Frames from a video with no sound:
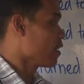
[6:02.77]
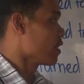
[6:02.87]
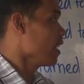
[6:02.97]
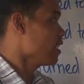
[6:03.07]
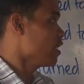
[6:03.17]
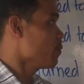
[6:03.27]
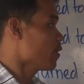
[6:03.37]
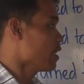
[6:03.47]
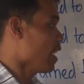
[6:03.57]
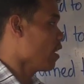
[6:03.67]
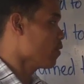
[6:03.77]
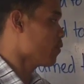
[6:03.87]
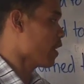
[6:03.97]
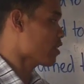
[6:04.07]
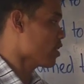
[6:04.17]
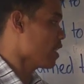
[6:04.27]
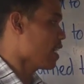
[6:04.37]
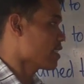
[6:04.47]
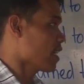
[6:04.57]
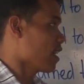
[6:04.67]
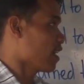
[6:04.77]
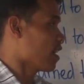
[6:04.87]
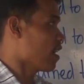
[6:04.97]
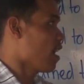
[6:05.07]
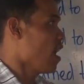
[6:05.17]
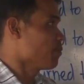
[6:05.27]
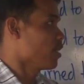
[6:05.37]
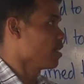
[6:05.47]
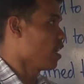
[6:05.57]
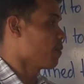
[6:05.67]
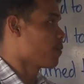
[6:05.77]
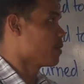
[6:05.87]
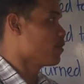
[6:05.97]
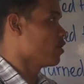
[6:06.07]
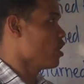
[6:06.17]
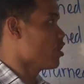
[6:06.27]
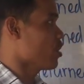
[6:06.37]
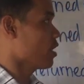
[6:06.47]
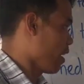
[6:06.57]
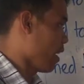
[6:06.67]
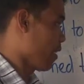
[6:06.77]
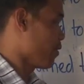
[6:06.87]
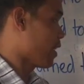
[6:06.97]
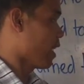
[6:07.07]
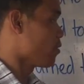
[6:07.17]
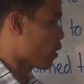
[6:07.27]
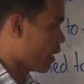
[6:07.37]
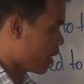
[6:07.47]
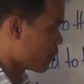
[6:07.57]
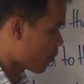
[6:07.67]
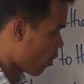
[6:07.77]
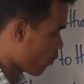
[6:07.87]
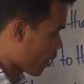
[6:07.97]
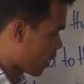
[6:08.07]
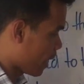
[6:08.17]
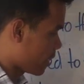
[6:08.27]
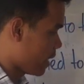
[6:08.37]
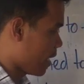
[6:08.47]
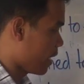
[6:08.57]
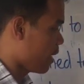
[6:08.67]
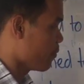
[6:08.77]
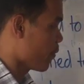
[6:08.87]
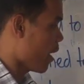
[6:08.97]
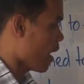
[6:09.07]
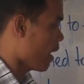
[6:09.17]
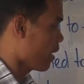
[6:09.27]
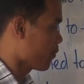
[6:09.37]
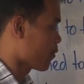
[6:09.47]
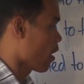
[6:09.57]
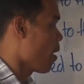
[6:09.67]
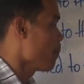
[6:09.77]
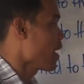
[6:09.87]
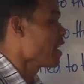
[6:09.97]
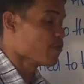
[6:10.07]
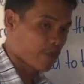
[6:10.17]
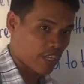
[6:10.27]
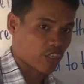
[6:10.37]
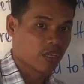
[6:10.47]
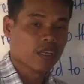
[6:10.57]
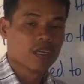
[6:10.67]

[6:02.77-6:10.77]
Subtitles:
relative pronoun function as a object or preposition, and we can write in four ways like this, and then where from in which,